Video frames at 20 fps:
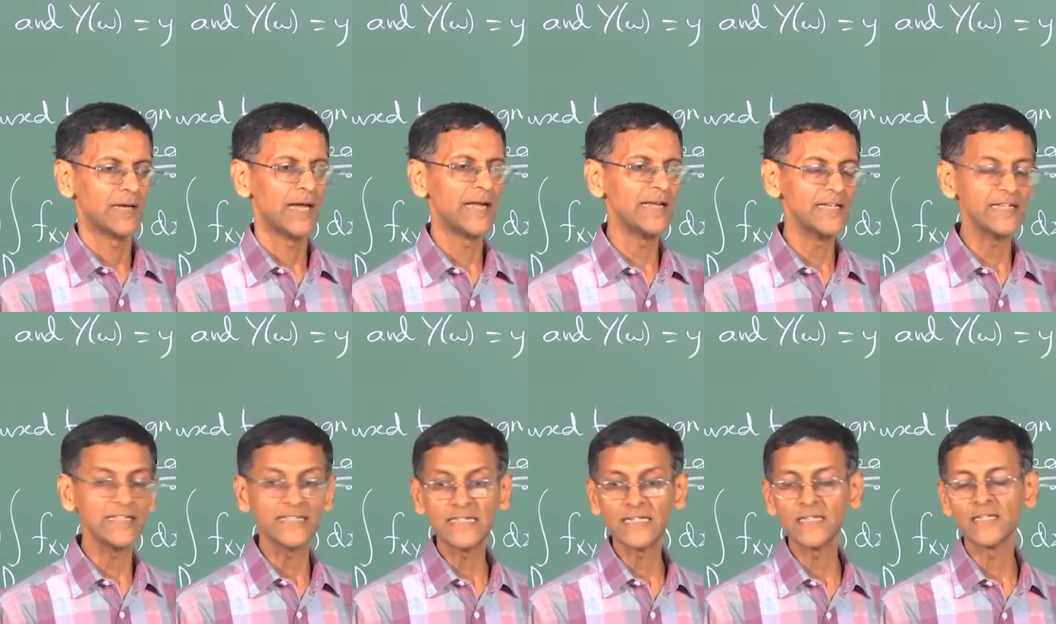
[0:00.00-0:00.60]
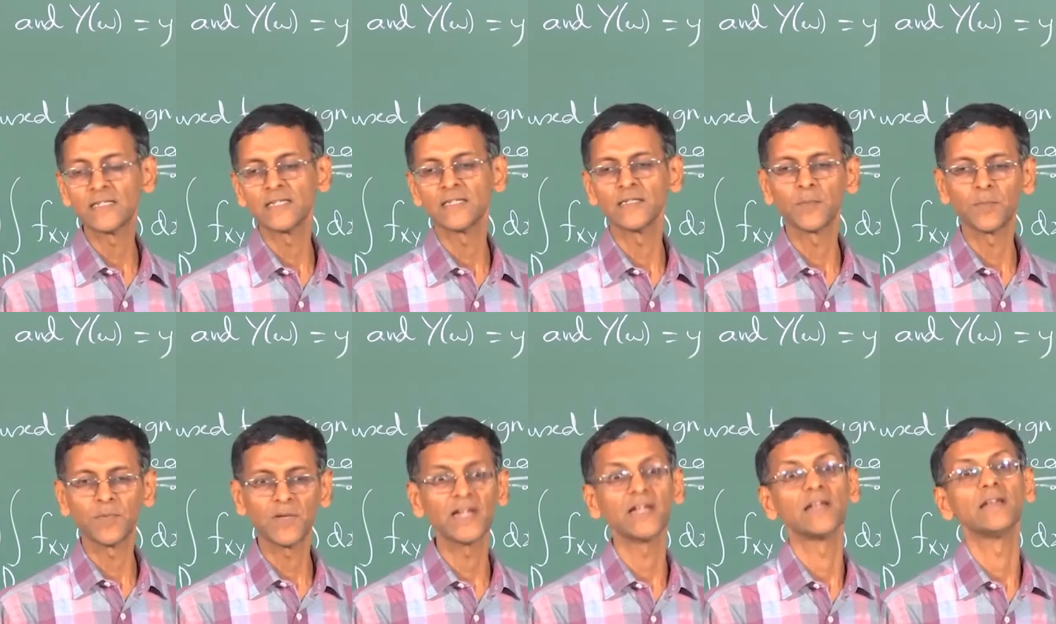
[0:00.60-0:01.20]
entities in the
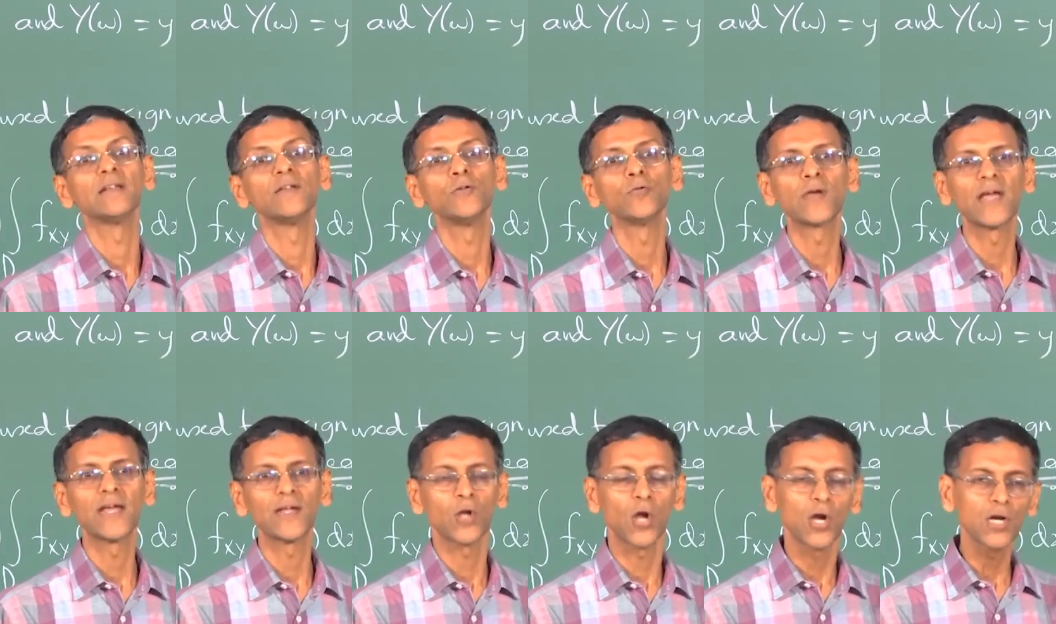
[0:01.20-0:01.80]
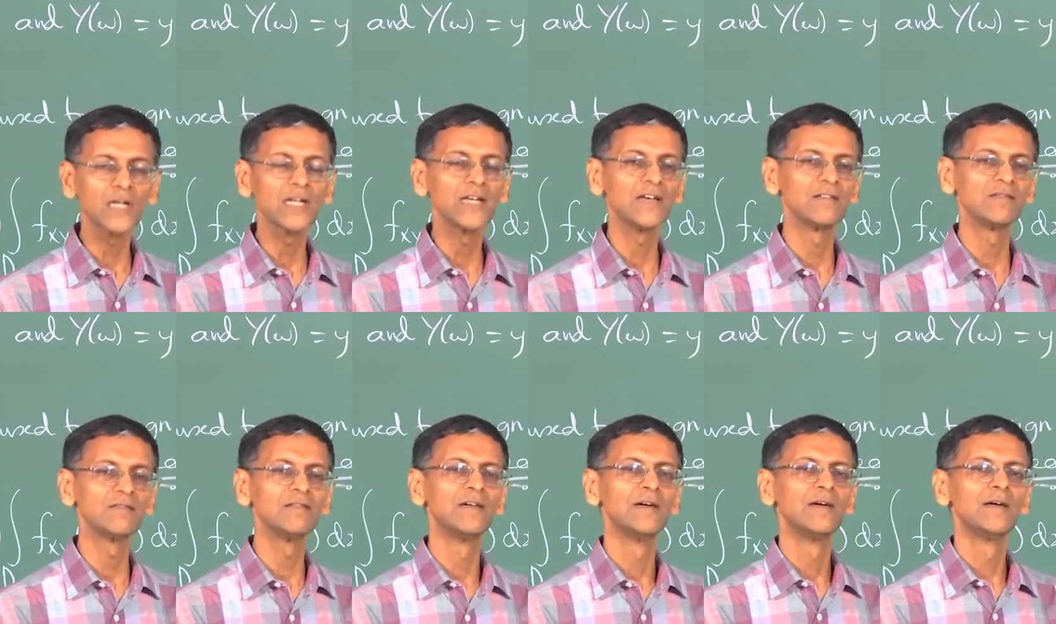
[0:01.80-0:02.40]
plane. You cannot
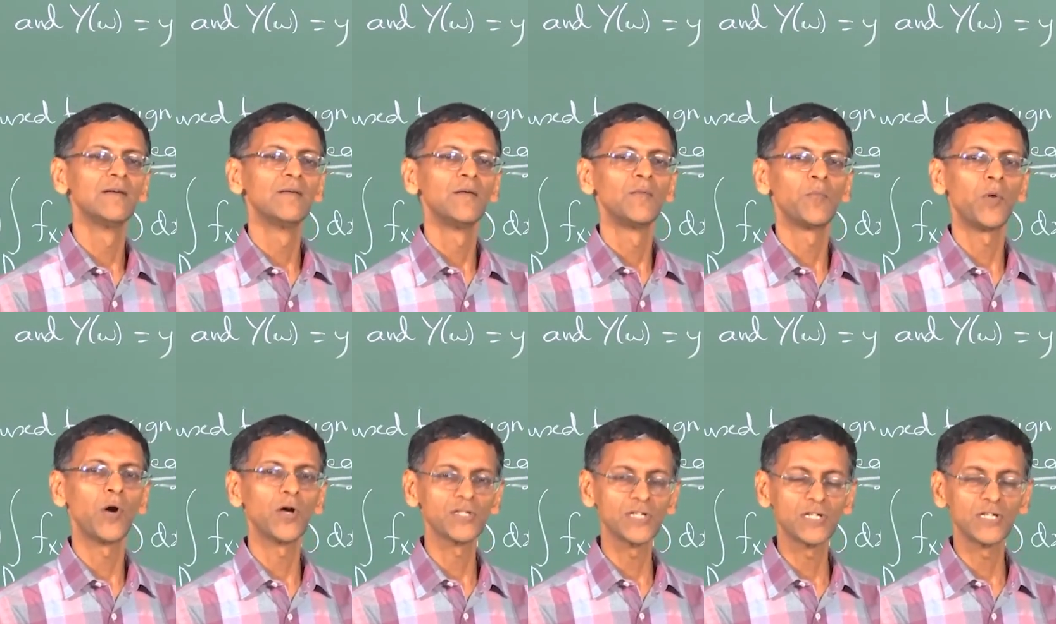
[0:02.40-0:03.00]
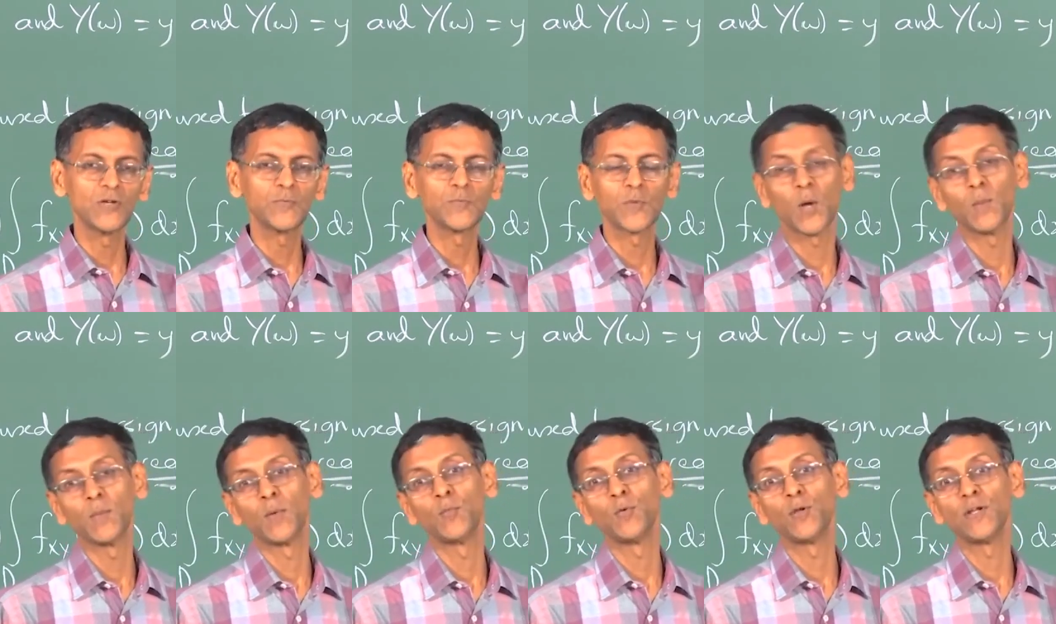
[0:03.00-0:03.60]
give positive
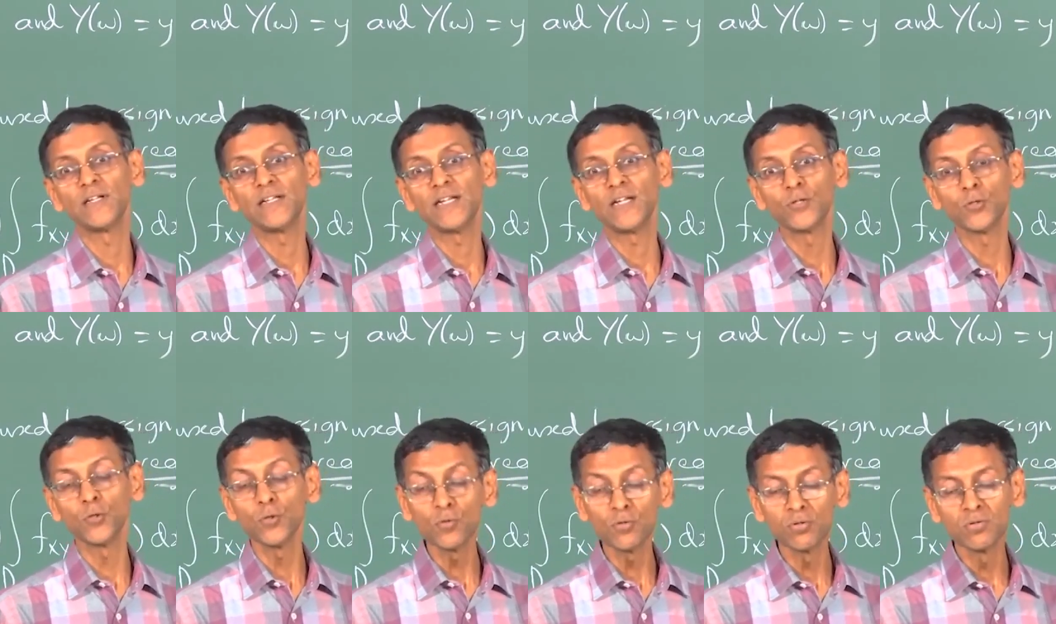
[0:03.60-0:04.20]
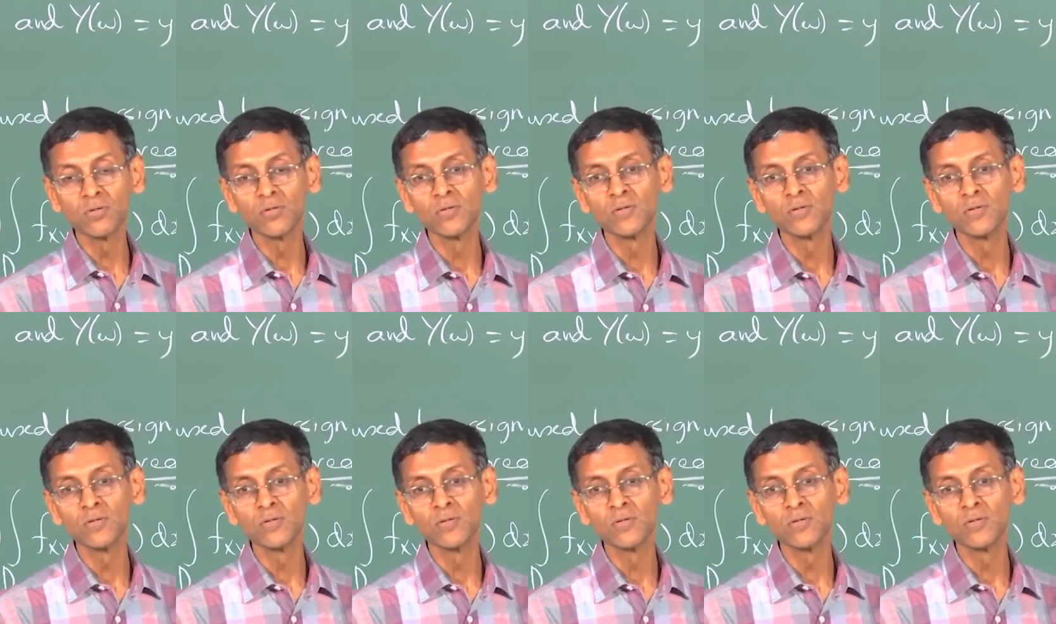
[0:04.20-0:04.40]
probability to